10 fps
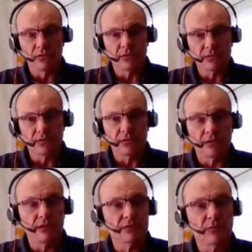What does
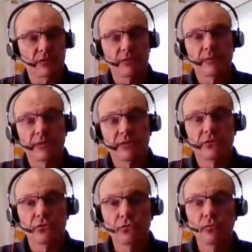uh, a smart
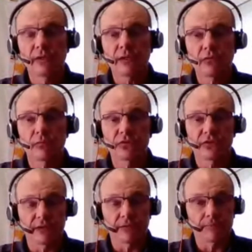attachment do with our
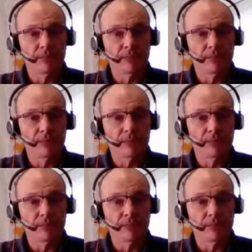machine?